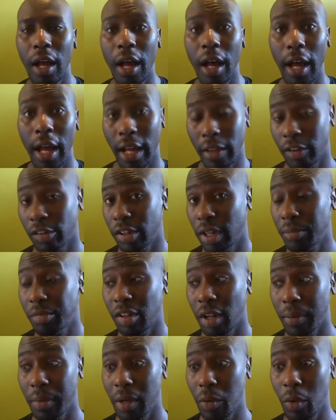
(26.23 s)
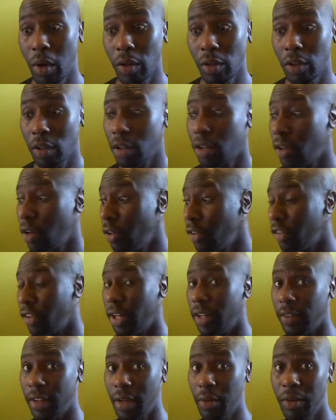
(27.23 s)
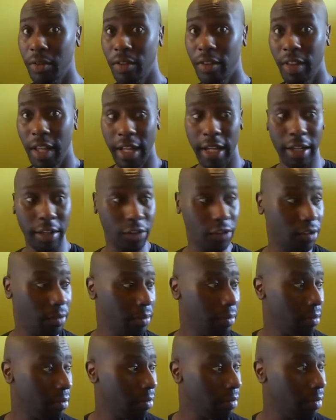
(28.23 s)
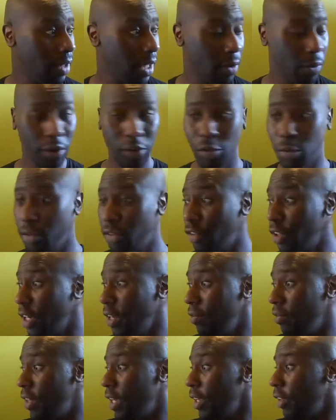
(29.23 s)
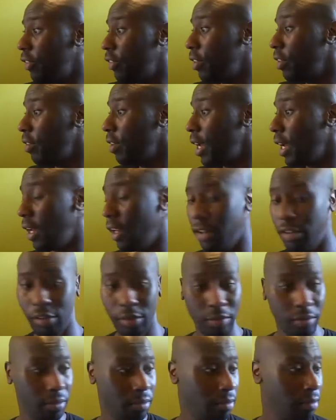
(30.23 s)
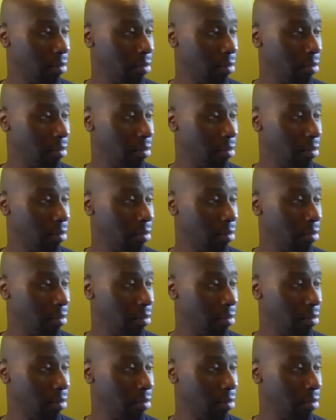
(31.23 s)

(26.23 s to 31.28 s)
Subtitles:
And at the same time, they want content. They want things. They want to achieve this and that.